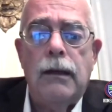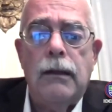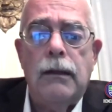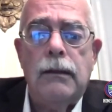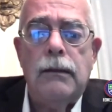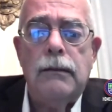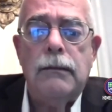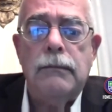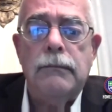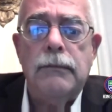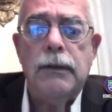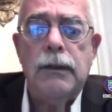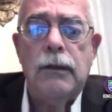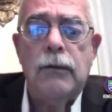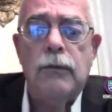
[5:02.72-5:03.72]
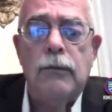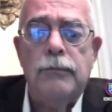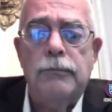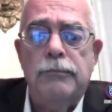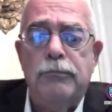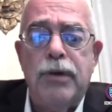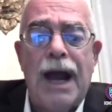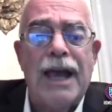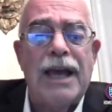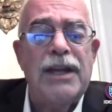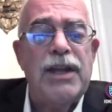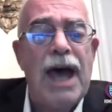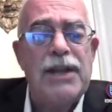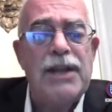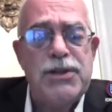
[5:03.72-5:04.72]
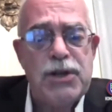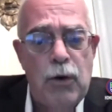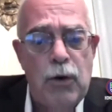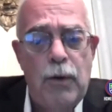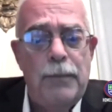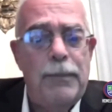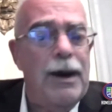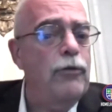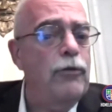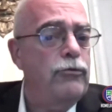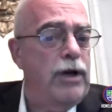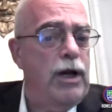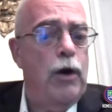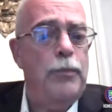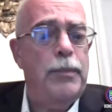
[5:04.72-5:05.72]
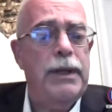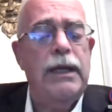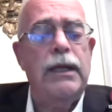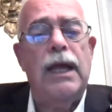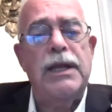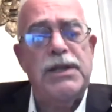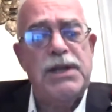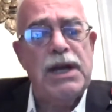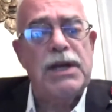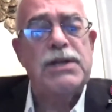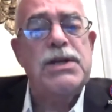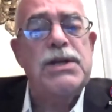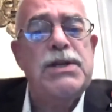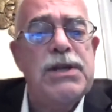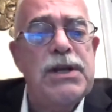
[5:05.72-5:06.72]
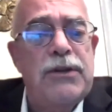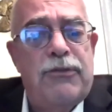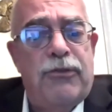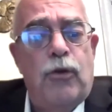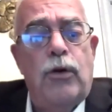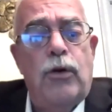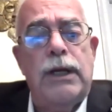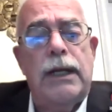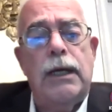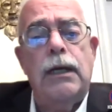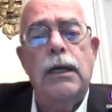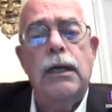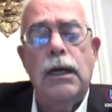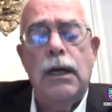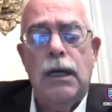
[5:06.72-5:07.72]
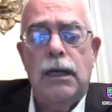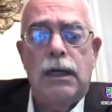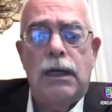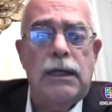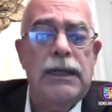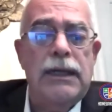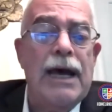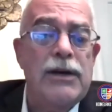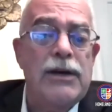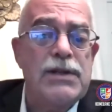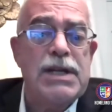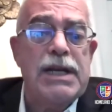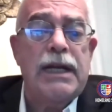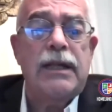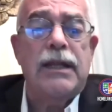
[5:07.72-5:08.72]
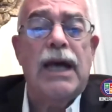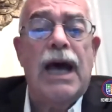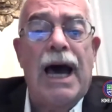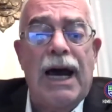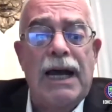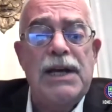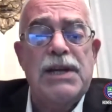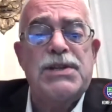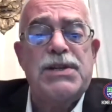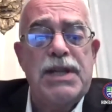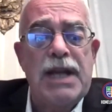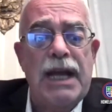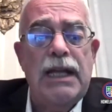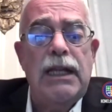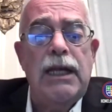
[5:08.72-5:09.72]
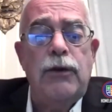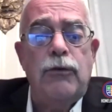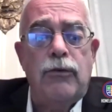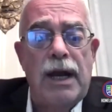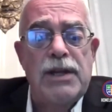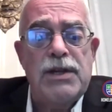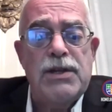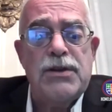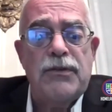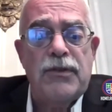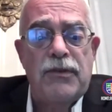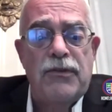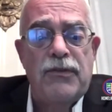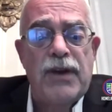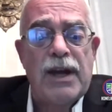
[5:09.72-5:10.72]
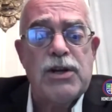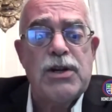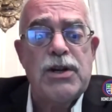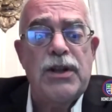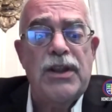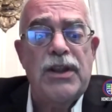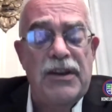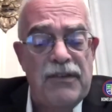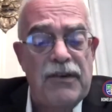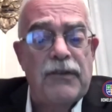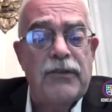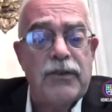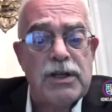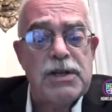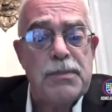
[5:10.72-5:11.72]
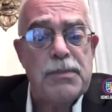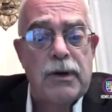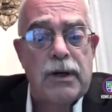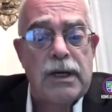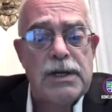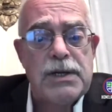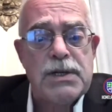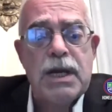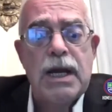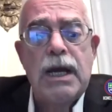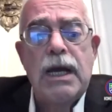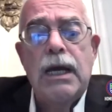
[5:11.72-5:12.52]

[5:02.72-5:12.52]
uh, you know, braggadocio about reopening, like Texas and Florida, are now seeing the highest daily rates of infection they've ever experienced.